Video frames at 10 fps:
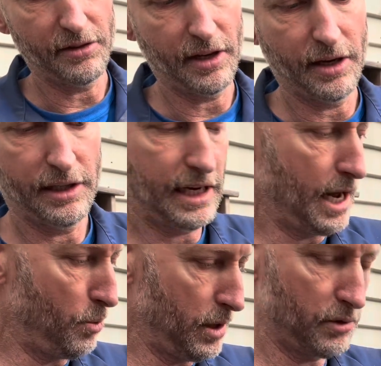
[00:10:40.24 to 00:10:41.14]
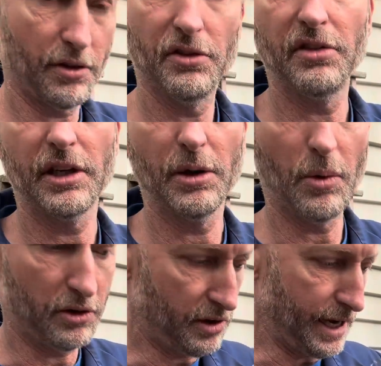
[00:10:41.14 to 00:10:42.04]
weld to the zinc, it
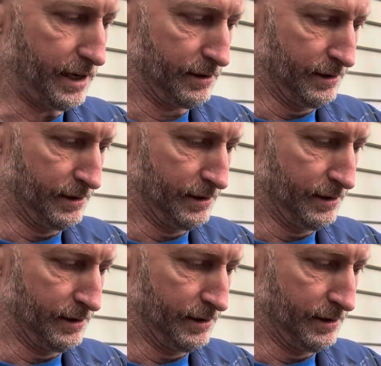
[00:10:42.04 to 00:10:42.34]
won't take.